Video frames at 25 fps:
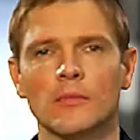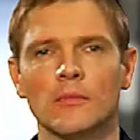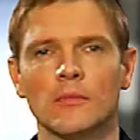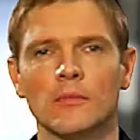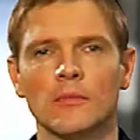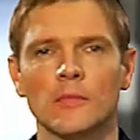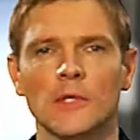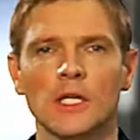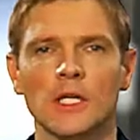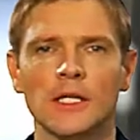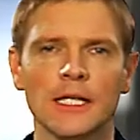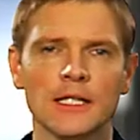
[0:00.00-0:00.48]
I
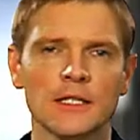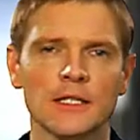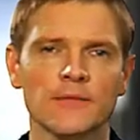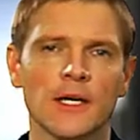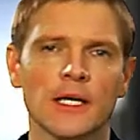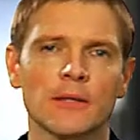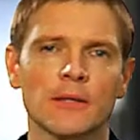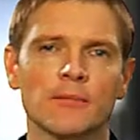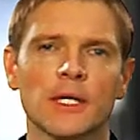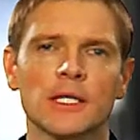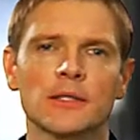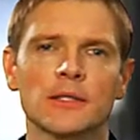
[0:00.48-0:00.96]
select
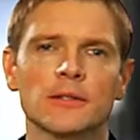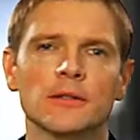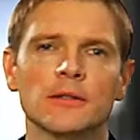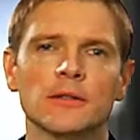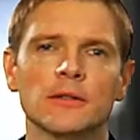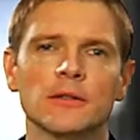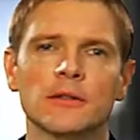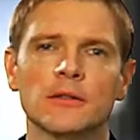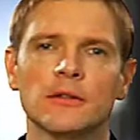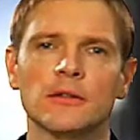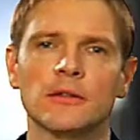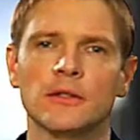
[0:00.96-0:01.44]
how many
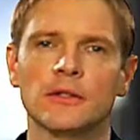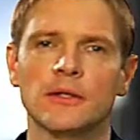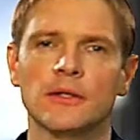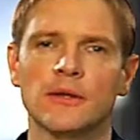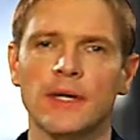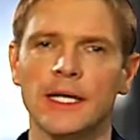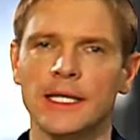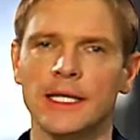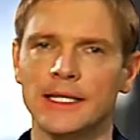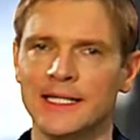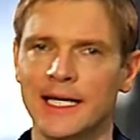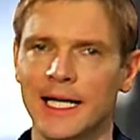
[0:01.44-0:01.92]
locking
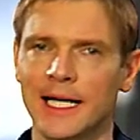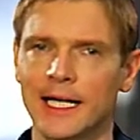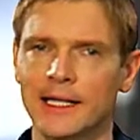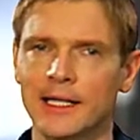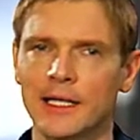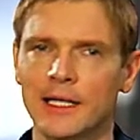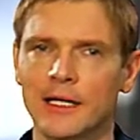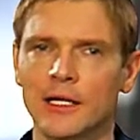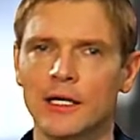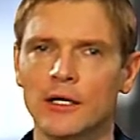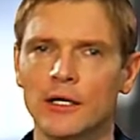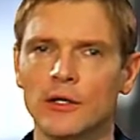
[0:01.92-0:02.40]

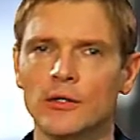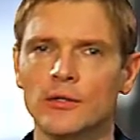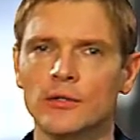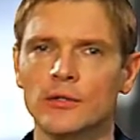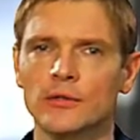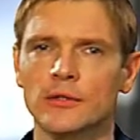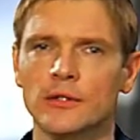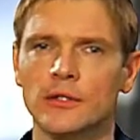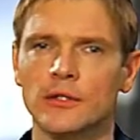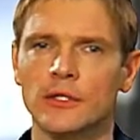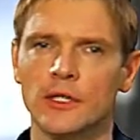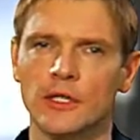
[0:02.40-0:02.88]
devices I'd
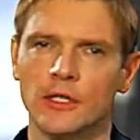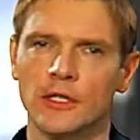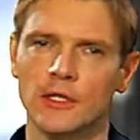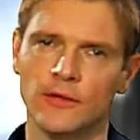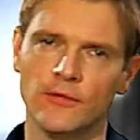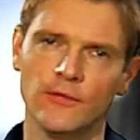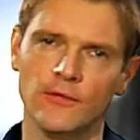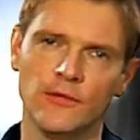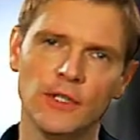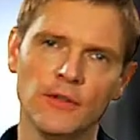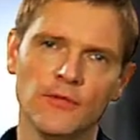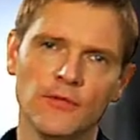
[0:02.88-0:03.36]
like to
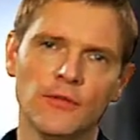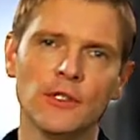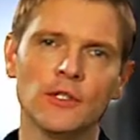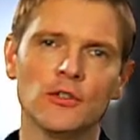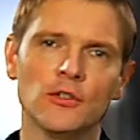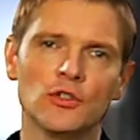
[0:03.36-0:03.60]
address